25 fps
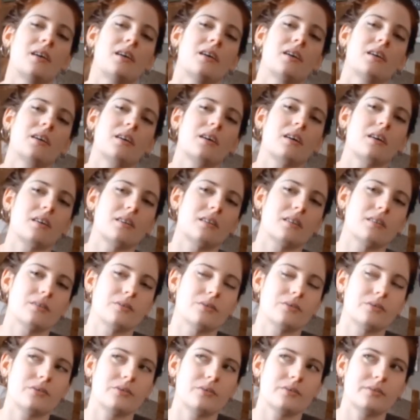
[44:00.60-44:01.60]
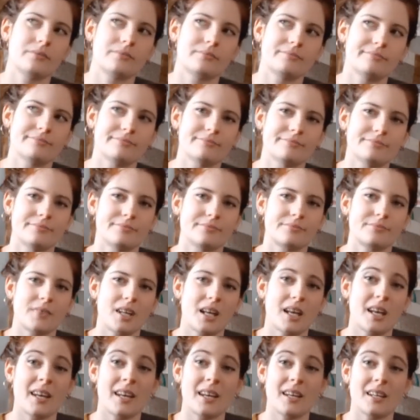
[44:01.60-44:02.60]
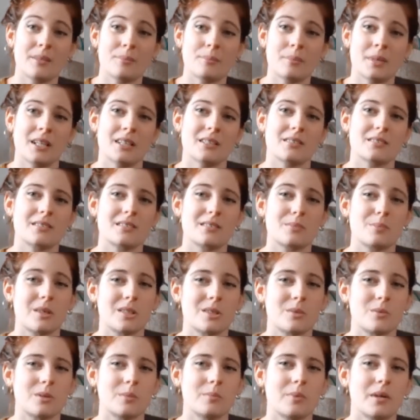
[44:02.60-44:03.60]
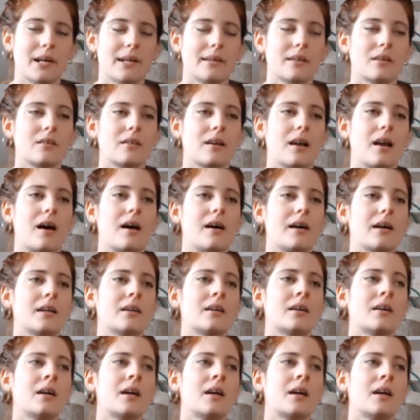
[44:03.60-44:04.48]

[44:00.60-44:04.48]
kind of hit and miss, especially when you're buying online.